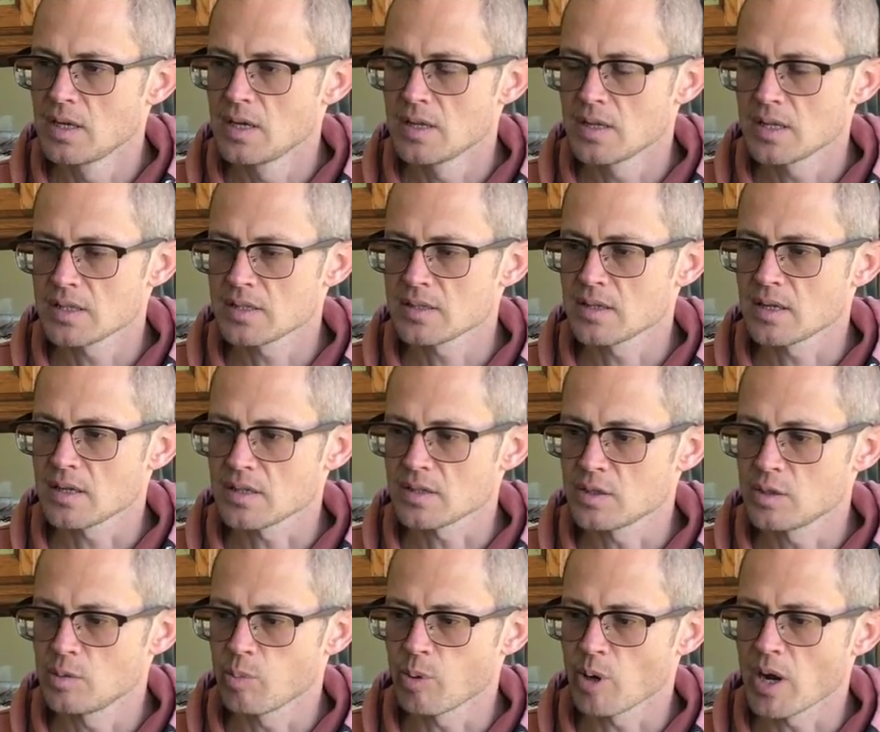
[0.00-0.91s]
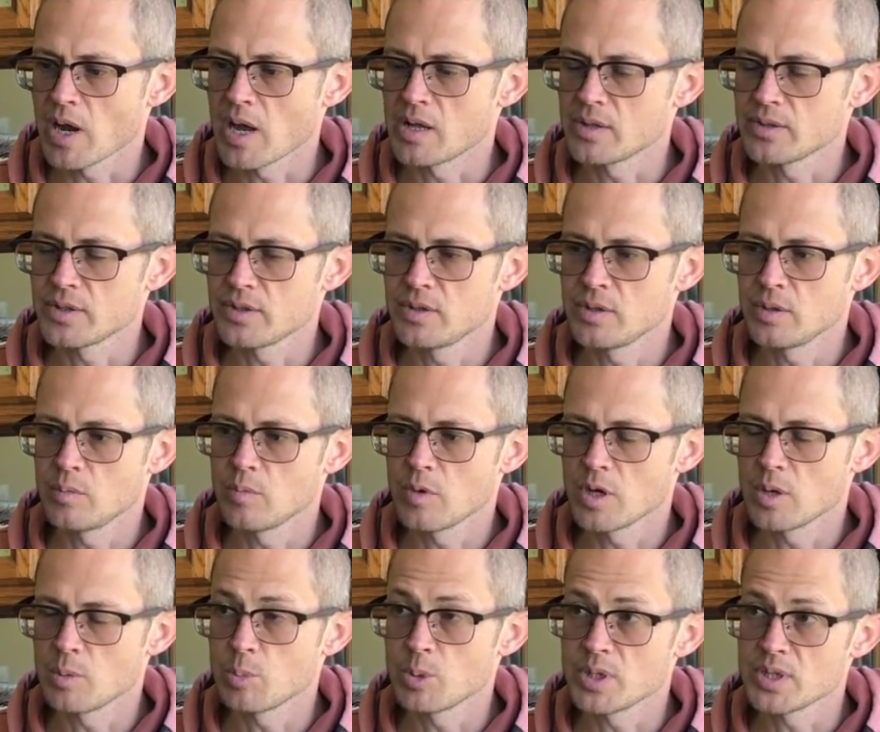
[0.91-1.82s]
That's not a super high altitude
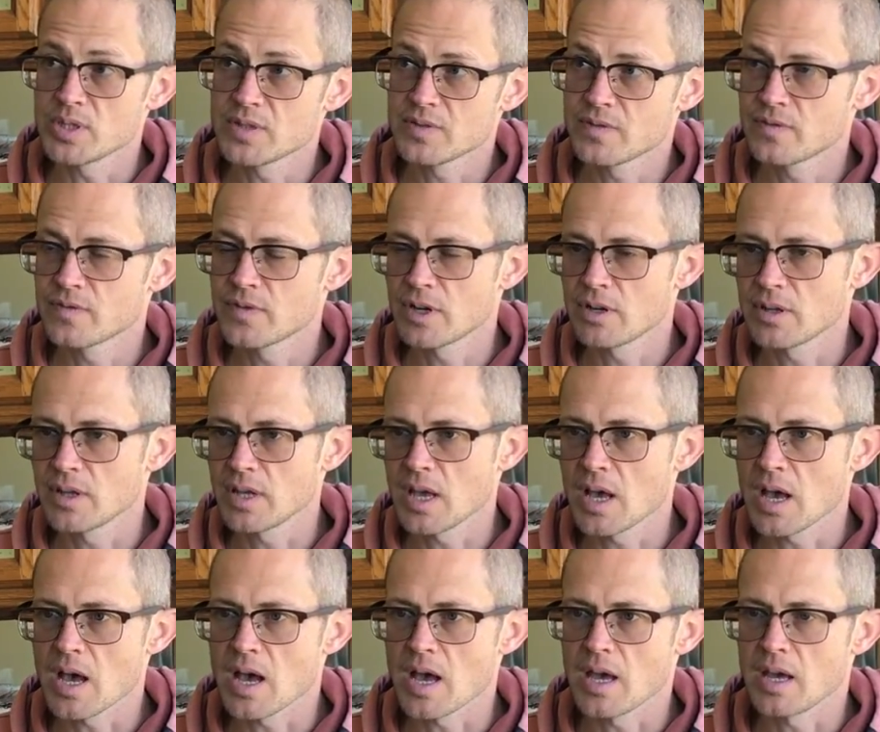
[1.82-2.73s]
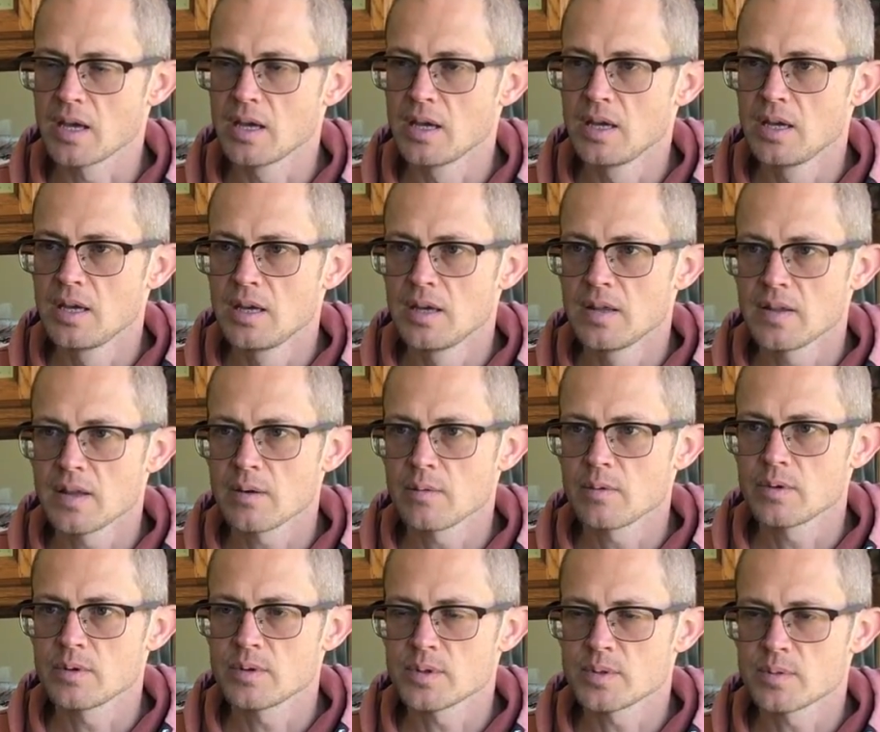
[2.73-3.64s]
one, but it's fairly high. That
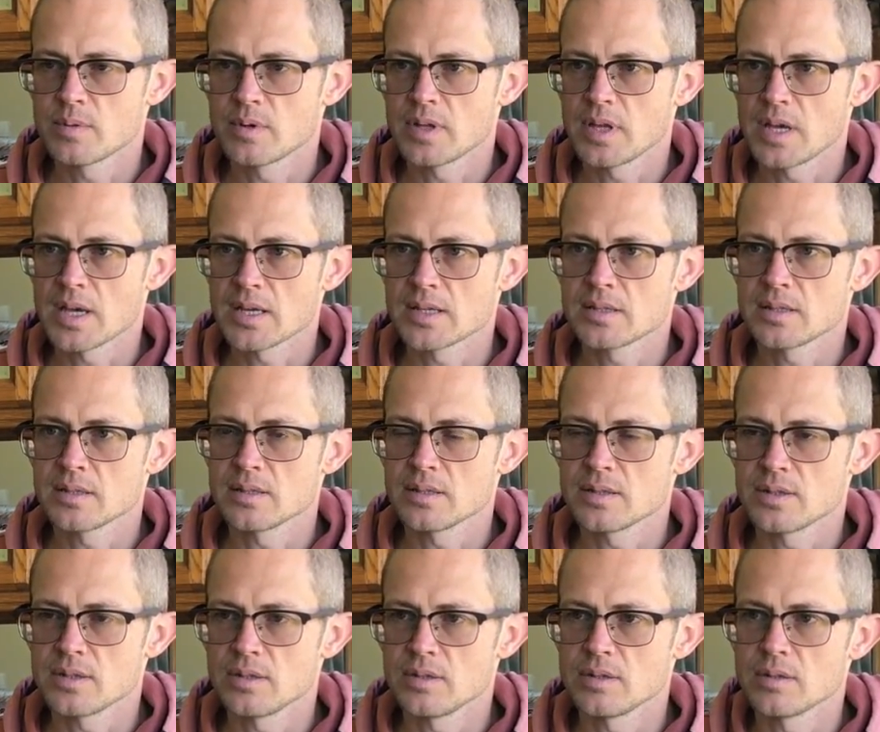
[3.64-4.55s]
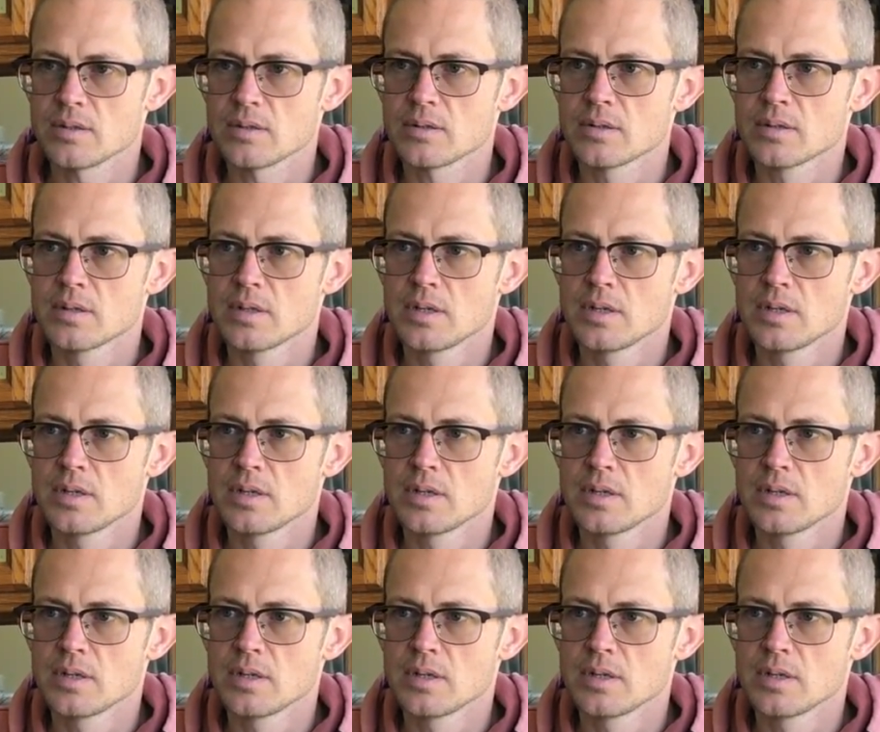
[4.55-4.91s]
one is really excellent too.